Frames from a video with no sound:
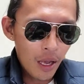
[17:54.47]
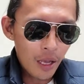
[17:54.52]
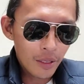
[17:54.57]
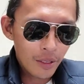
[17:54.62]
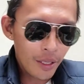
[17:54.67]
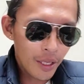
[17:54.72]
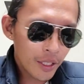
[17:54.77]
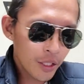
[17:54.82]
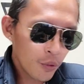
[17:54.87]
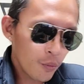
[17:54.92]

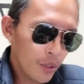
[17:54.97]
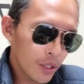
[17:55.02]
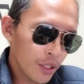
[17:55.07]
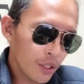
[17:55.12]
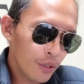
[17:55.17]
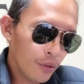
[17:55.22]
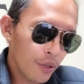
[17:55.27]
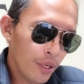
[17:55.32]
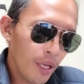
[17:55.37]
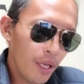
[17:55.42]
This was
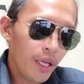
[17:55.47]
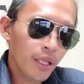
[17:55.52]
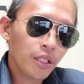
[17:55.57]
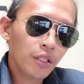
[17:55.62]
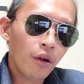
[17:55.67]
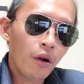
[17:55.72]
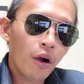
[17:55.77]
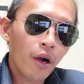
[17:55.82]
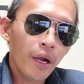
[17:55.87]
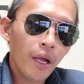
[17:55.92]
during his
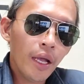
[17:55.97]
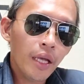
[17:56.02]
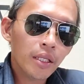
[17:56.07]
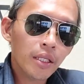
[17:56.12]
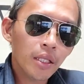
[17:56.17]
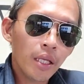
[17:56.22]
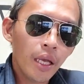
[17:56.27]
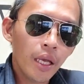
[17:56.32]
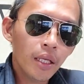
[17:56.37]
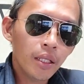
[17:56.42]

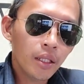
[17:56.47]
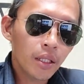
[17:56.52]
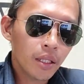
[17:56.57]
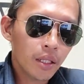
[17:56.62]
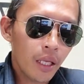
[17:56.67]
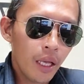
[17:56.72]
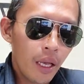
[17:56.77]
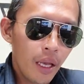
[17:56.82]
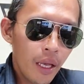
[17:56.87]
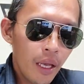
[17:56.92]
RSS,
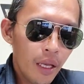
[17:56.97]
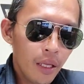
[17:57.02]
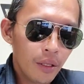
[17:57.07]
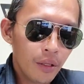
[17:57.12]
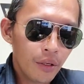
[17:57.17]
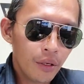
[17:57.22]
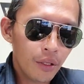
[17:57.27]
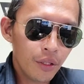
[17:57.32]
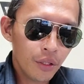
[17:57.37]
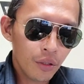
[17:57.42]
and
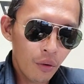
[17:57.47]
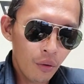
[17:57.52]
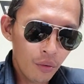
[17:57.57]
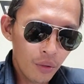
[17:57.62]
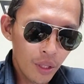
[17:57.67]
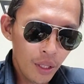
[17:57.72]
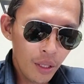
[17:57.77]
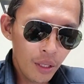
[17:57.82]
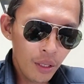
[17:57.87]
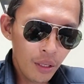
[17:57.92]
there's
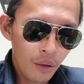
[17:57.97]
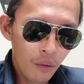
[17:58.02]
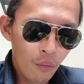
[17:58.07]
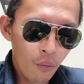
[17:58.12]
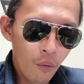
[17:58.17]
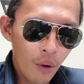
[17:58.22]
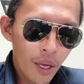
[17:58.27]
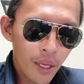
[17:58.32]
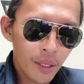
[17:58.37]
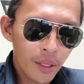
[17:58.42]
only
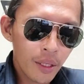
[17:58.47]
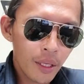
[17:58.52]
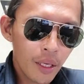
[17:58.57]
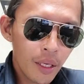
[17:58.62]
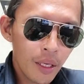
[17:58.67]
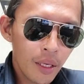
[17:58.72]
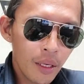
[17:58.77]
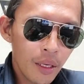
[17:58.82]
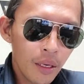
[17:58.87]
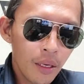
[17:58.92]
one
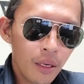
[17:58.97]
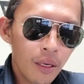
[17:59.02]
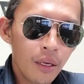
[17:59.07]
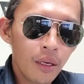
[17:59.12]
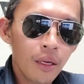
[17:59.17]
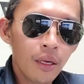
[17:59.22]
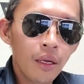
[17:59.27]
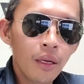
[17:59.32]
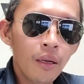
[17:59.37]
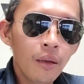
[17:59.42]

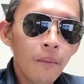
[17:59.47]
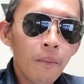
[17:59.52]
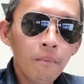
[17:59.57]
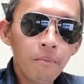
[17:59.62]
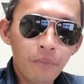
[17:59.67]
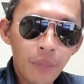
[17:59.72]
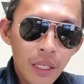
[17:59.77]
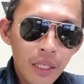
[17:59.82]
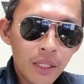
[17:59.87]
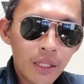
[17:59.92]

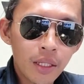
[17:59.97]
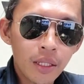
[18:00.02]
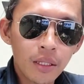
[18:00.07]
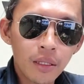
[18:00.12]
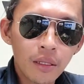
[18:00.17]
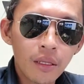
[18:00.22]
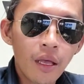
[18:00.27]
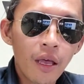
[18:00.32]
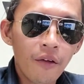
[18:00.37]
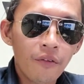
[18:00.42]
piece
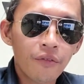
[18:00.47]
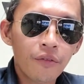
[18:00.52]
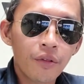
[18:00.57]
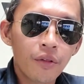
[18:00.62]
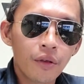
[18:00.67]
left